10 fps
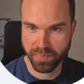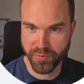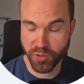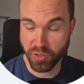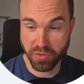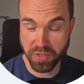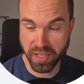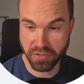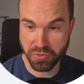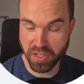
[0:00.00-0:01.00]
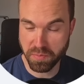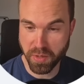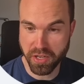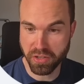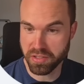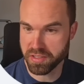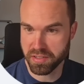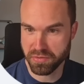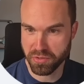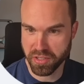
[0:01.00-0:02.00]
So now we get greeted by all these
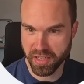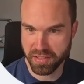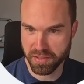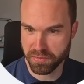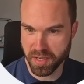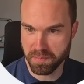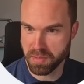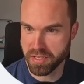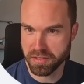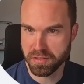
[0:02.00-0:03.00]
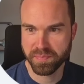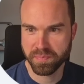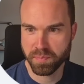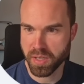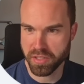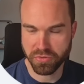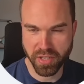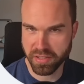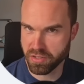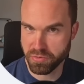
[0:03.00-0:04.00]
different kinds of templates, but
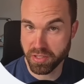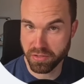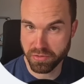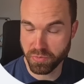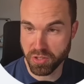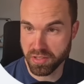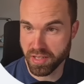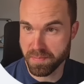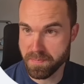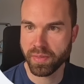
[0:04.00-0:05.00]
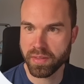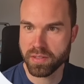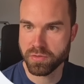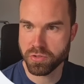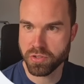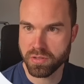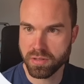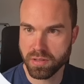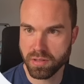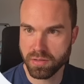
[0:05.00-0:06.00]
right now we don't want them. So we just
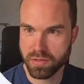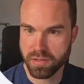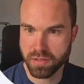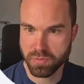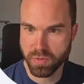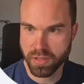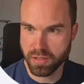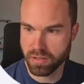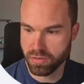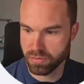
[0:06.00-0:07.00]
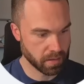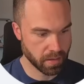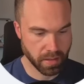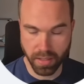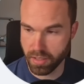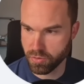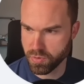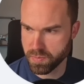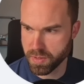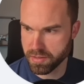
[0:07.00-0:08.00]
close this window, and now
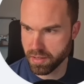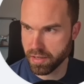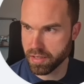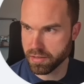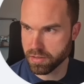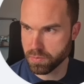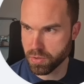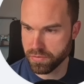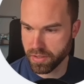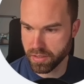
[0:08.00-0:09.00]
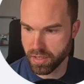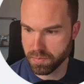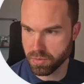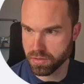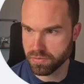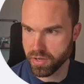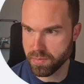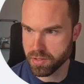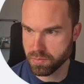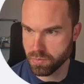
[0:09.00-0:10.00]
we basically get the perfect artboard for
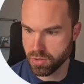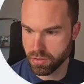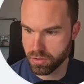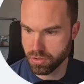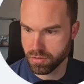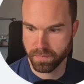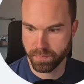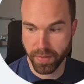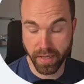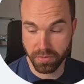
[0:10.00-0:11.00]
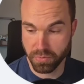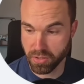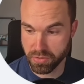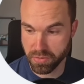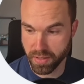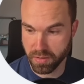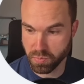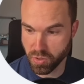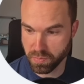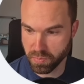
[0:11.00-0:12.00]
Amazon merch. And we also get the
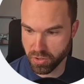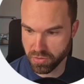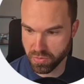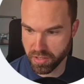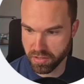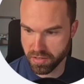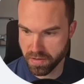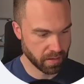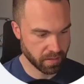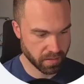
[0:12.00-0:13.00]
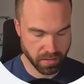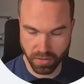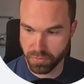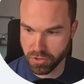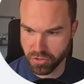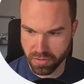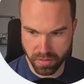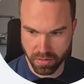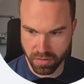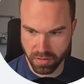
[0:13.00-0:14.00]
prompt box right here. So we're just
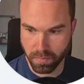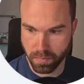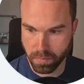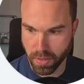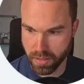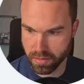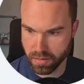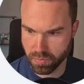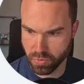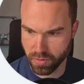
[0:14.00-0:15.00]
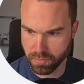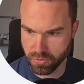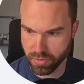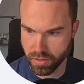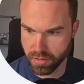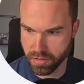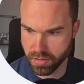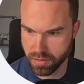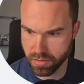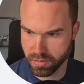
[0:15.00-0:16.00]
gonna paste this prompt right
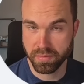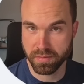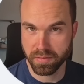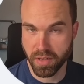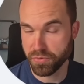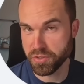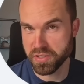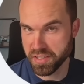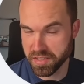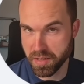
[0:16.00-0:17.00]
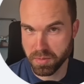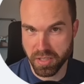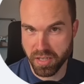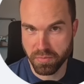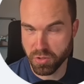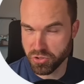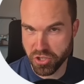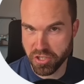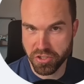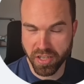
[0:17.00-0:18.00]
here. Now for this example, I won't
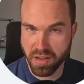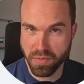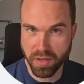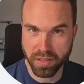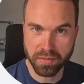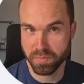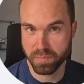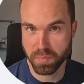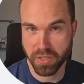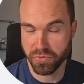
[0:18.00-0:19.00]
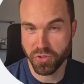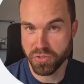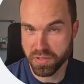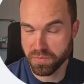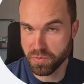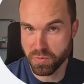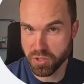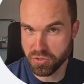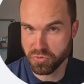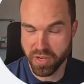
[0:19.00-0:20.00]
change anything. But of course, if you
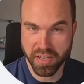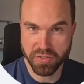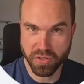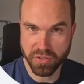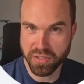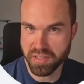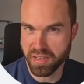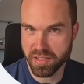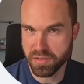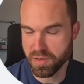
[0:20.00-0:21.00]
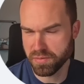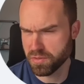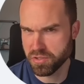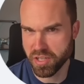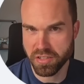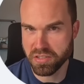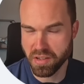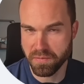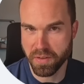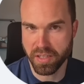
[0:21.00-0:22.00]
want to create your own designs, you have to change
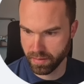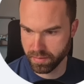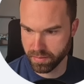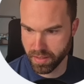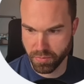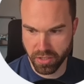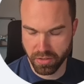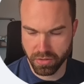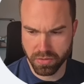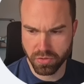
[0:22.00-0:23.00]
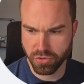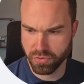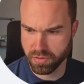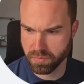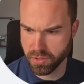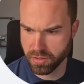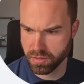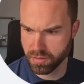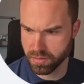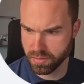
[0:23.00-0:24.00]
something. Then we can also choose the
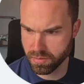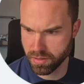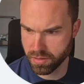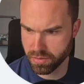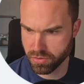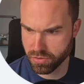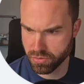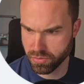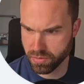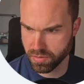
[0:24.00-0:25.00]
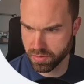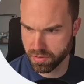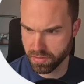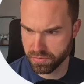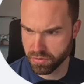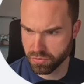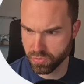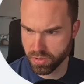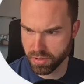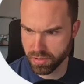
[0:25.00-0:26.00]
model. So let's choose a different
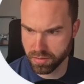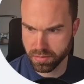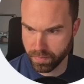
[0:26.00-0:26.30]
one.